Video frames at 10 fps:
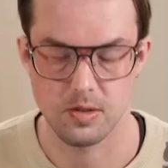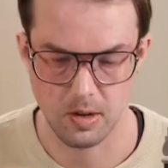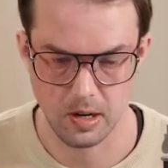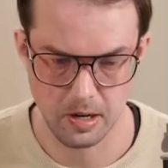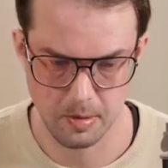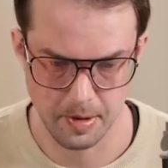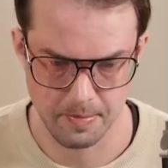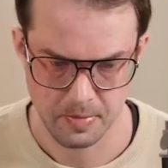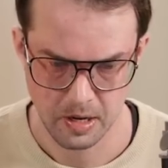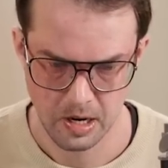for a little bit.
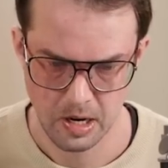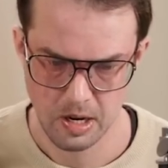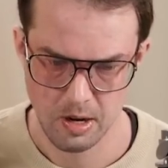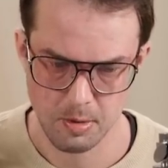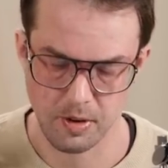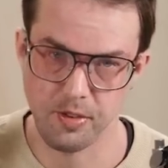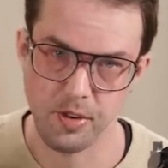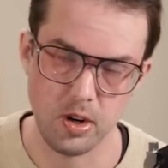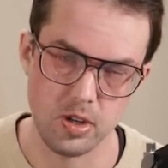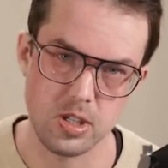But
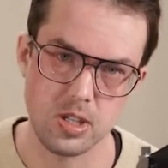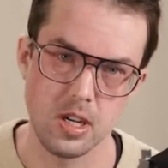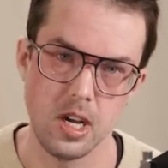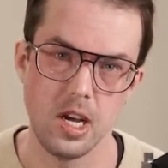first,